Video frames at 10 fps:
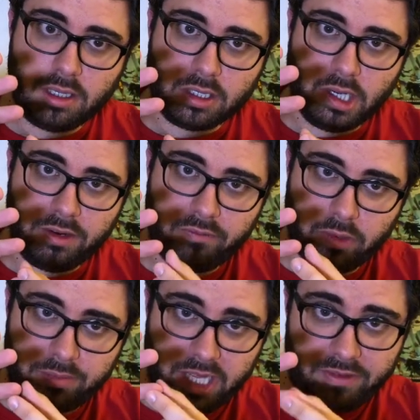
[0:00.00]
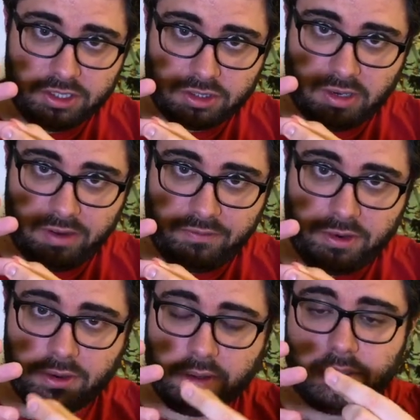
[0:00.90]
going from the adventure
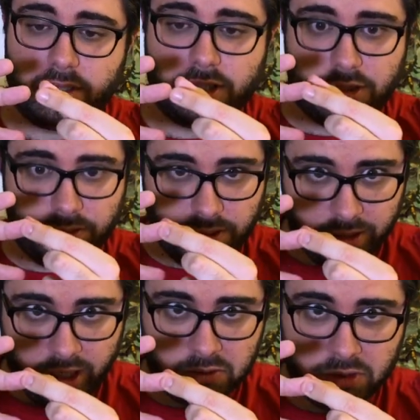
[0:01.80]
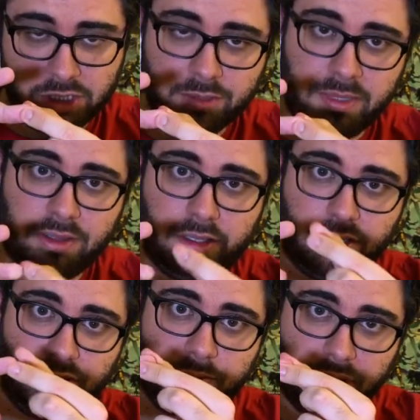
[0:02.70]
crafter to the nine questions method
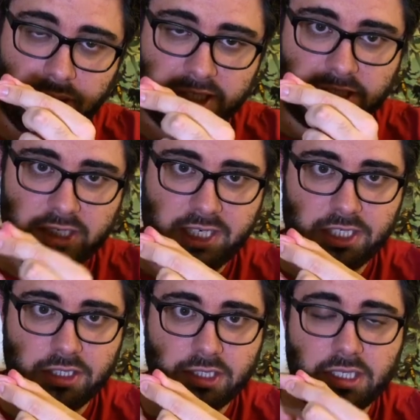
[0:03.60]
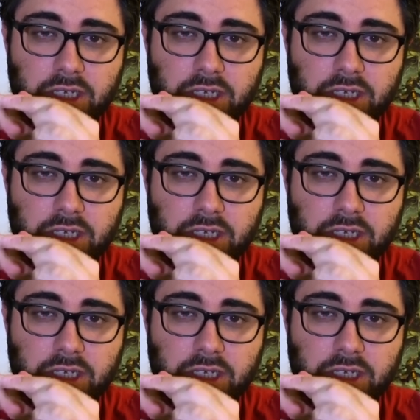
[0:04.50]
to perilous intersections,